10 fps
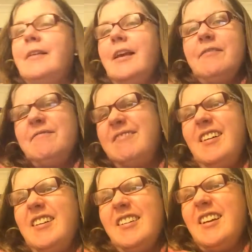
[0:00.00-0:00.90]
Yeah,
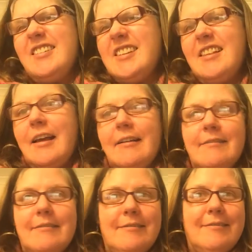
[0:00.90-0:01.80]
I can't say that.
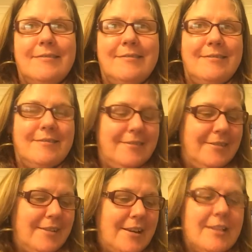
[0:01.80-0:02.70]

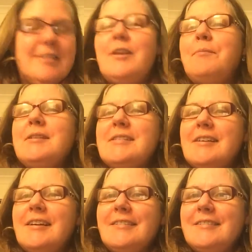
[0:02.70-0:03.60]
It's like my
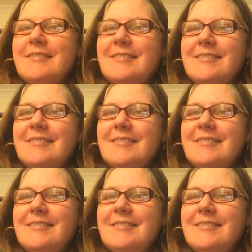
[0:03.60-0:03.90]
son.